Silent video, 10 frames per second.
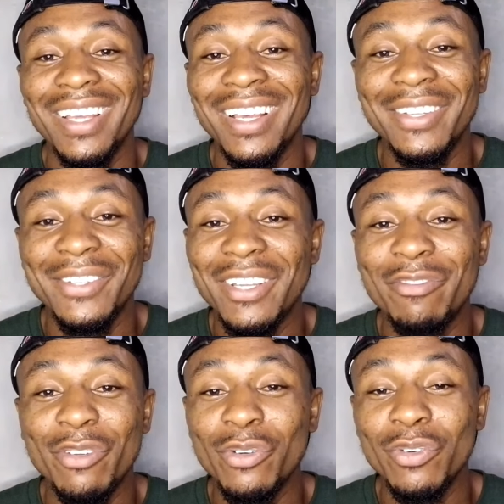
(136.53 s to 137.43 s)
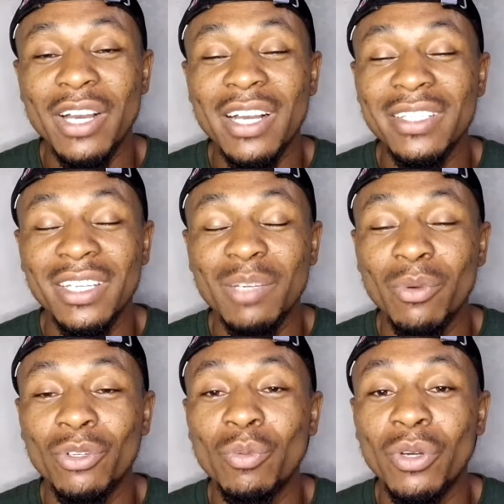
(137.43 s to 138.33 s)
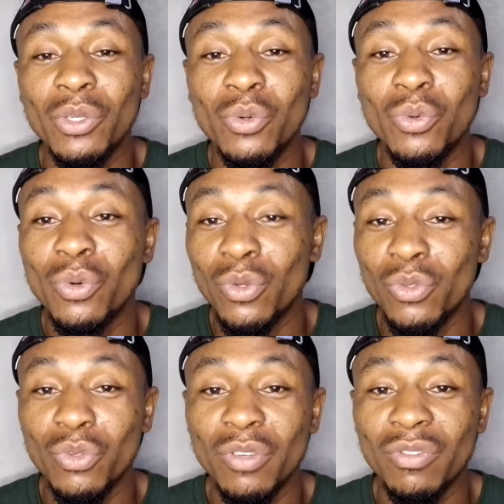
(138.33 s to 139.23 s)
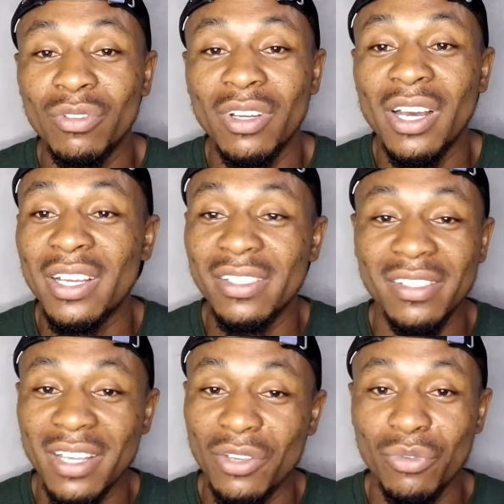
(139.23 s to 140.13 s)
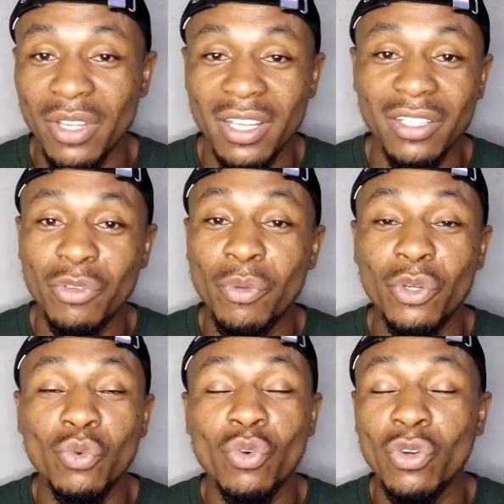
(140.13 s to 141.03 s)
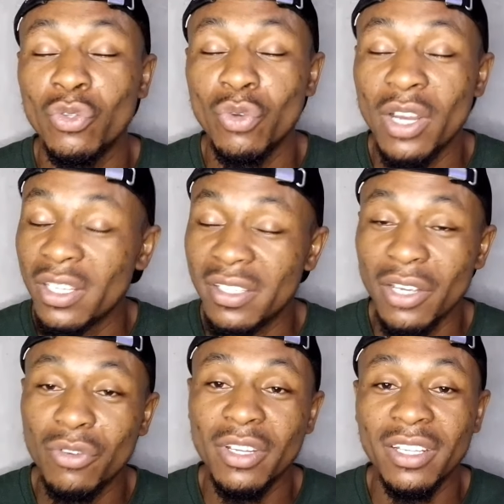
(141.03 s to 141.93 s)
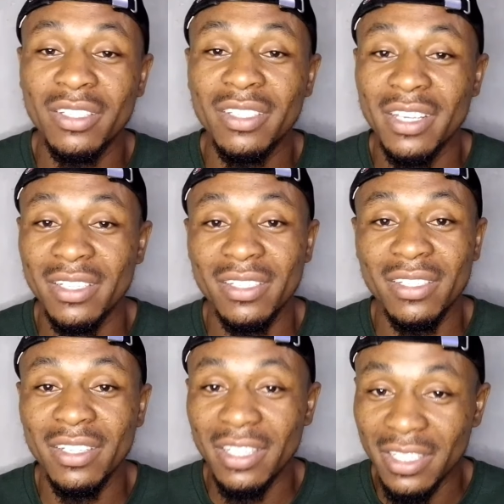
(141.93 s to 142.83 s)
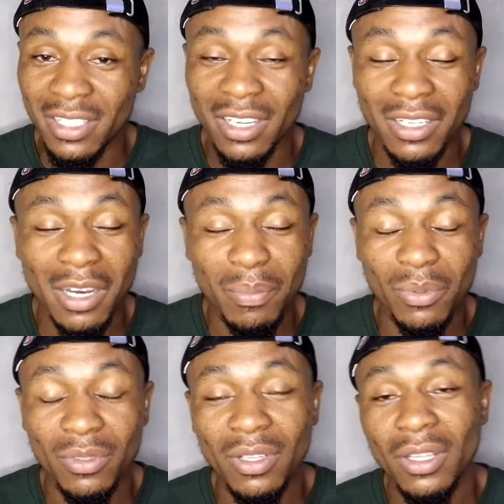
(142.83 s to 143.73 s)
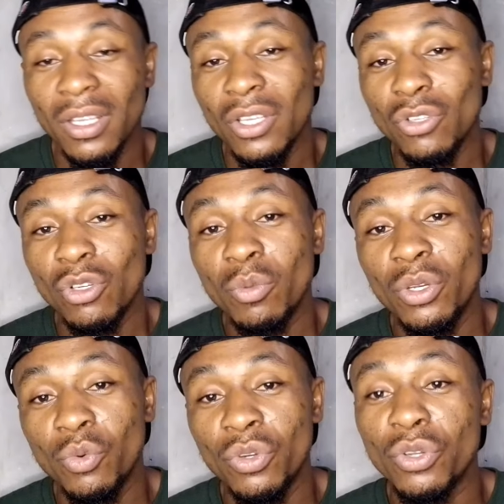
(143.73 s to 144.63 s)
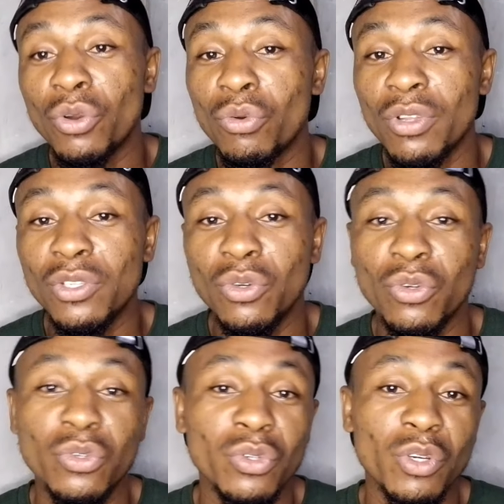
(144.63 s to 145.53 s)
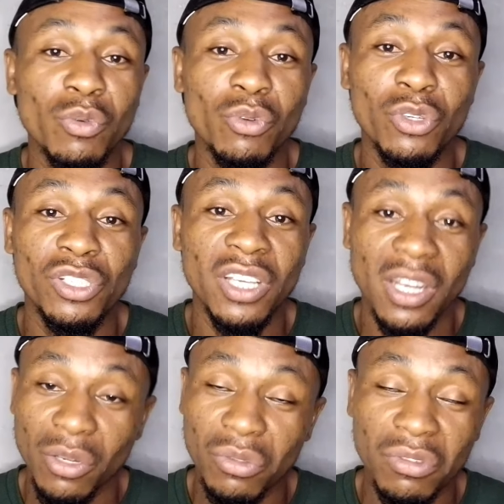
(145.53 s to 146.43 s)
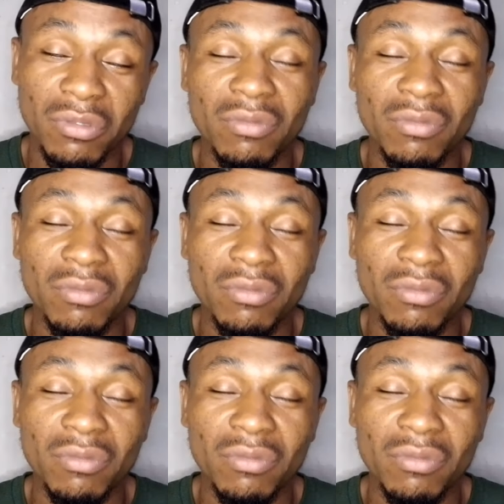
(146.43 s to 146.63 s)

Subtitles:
If you ask anybody, nobody will want to even answer you that. Nobody will want to answer you that, yes, it can happen. So nobody want the correct score, so there will be no shout out